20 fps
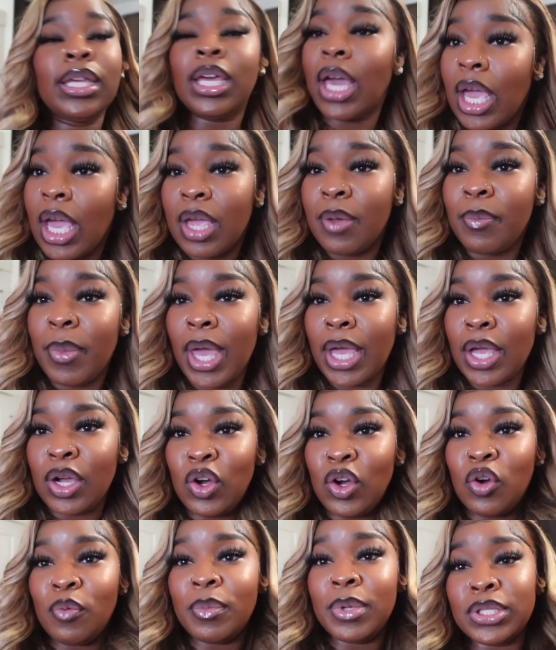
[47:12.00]
came back
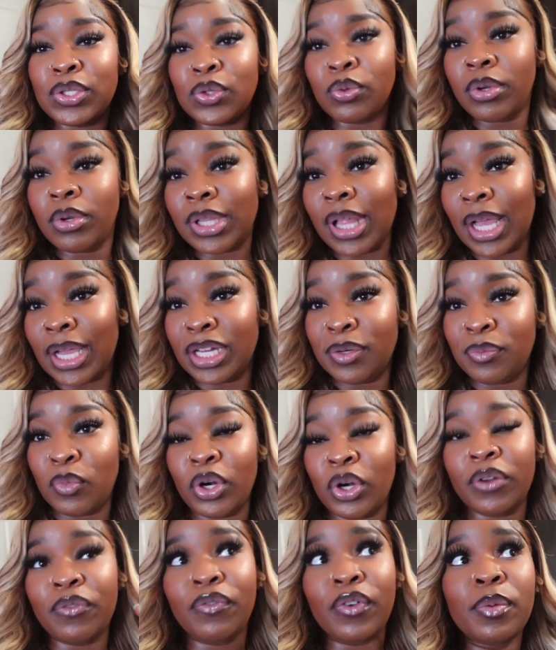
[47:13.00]
home at 2 o'clock in the
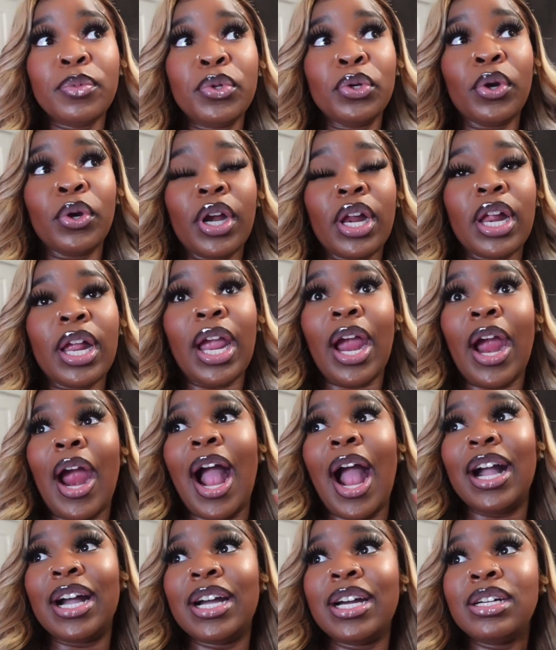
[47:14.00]
morning from doing her hair.
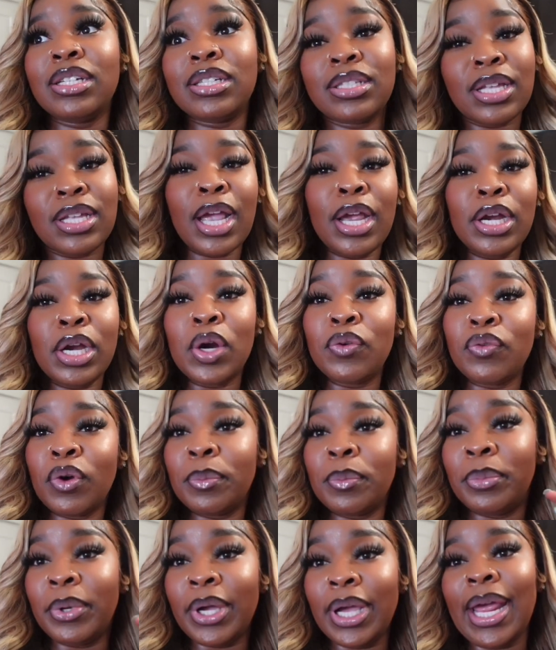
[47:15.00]
I could have stayed
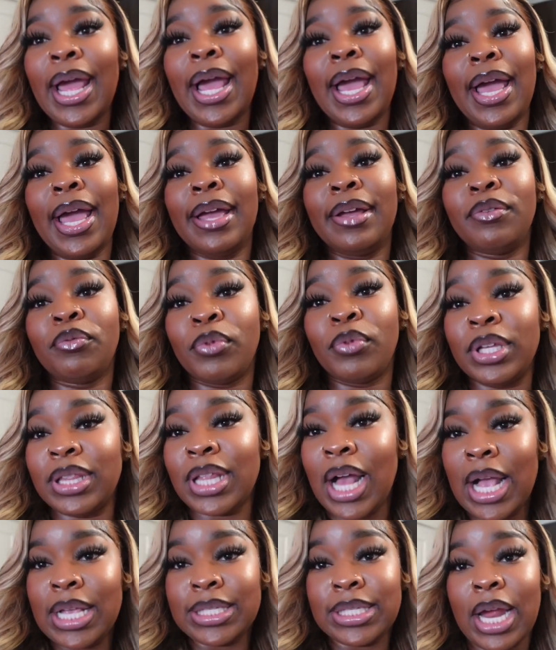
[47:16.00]
over, but I
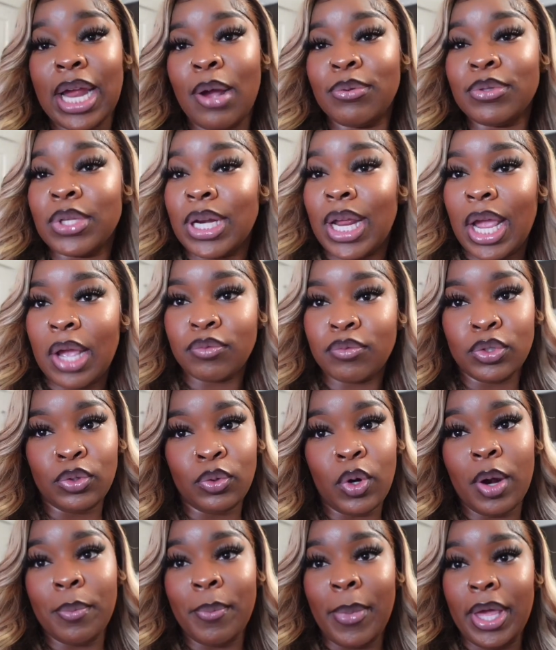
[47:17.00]
realized that I was gonna have to
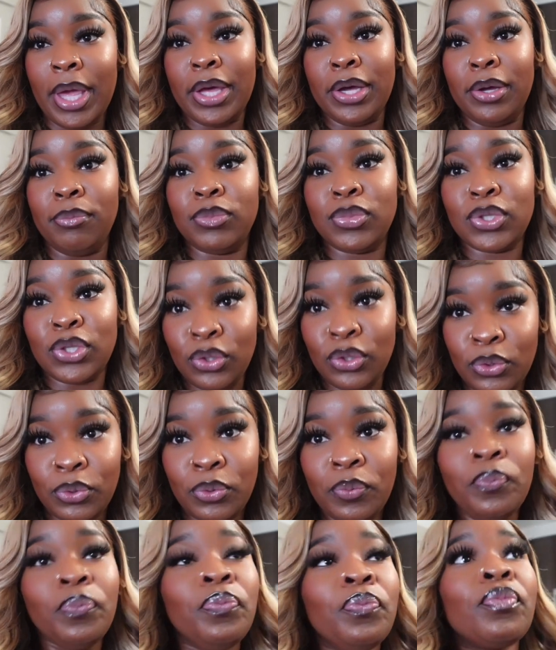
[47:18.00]
do her makeup
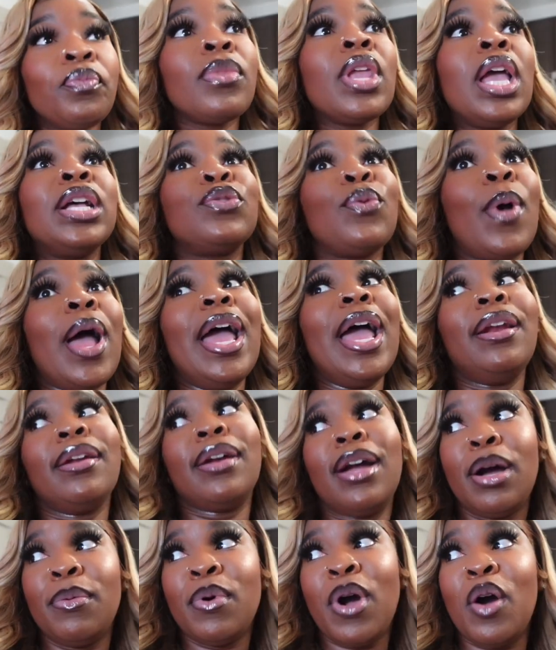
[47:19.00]
too. So I had to
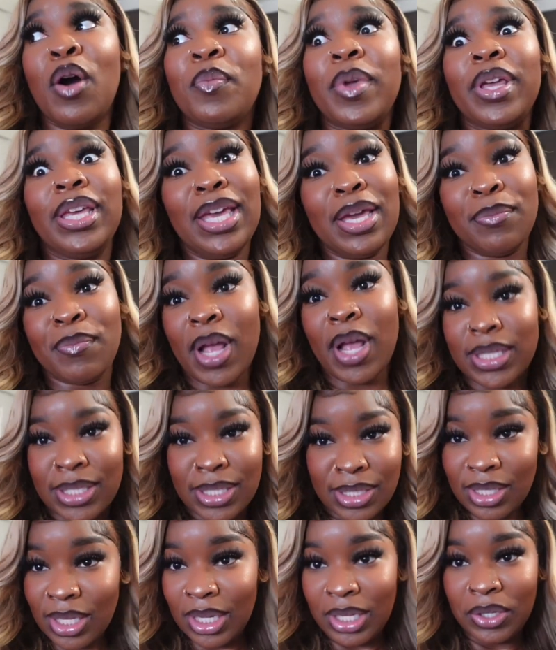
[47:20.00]
come home and get my
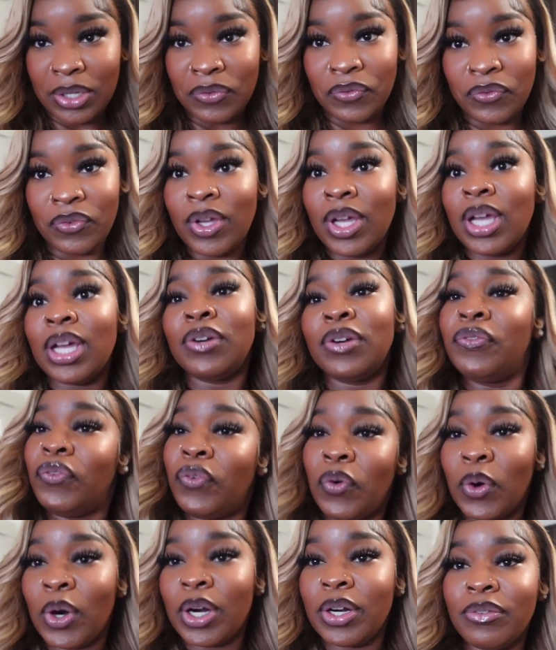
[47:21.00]
stuff
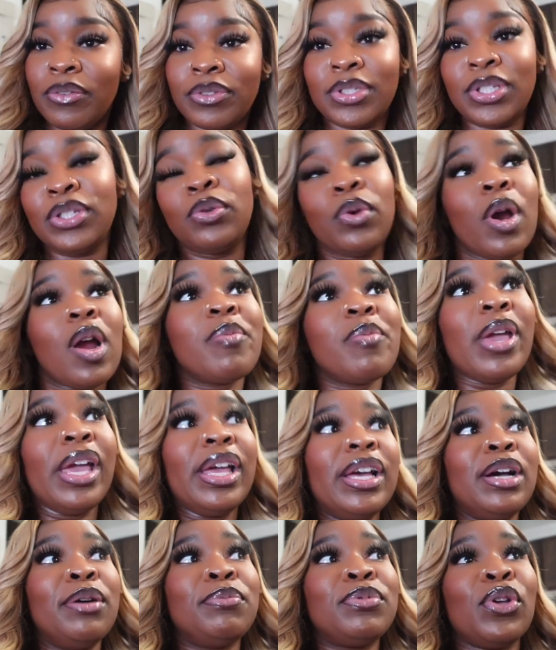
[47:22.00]
to do her
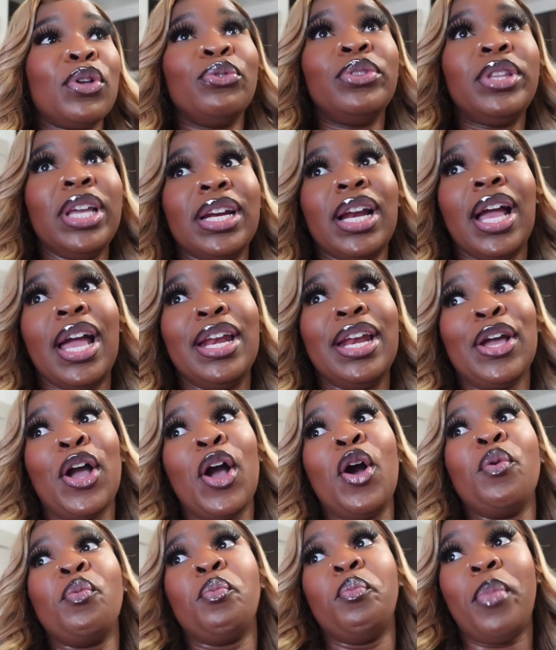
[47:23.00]
makeup. So then I had to
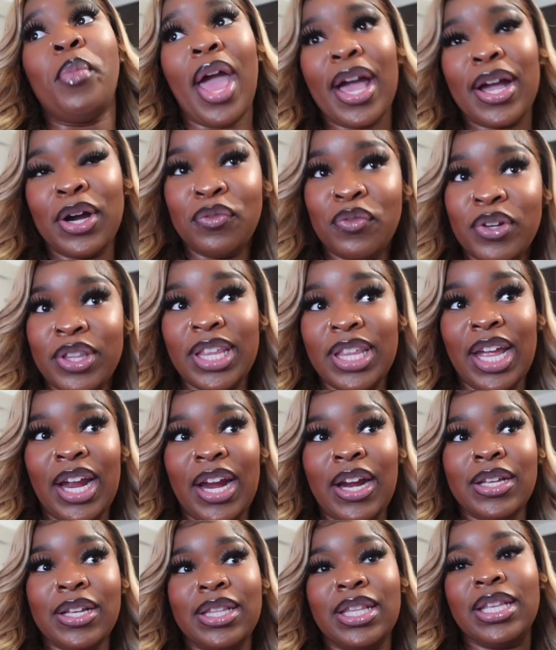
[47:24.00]
go back over
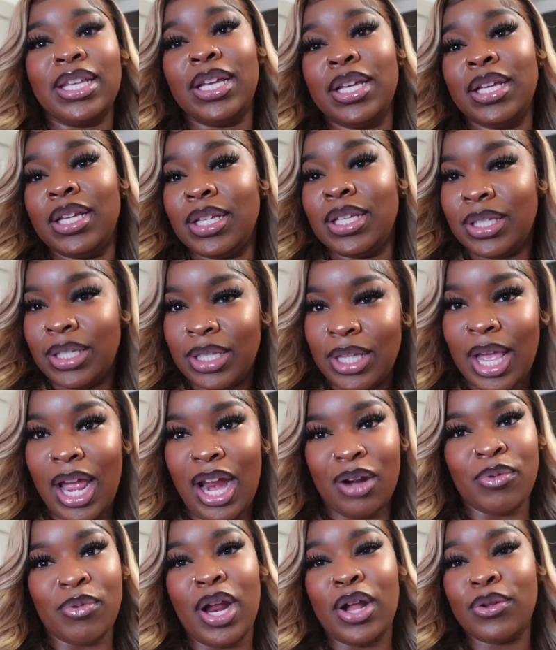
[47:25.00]
there
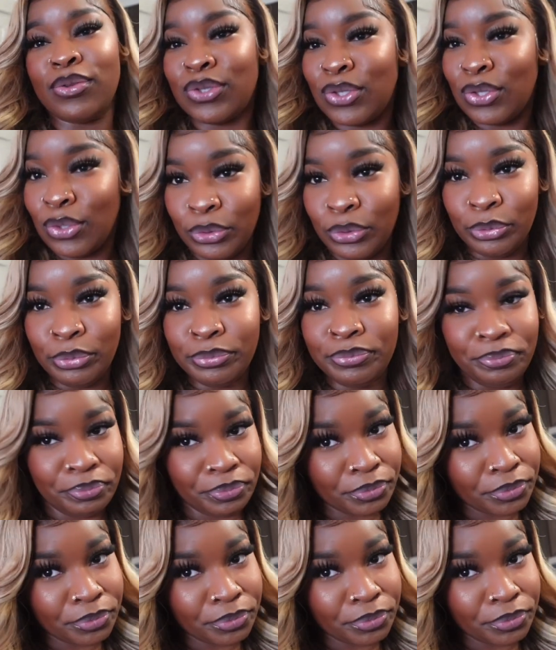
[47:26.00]
around two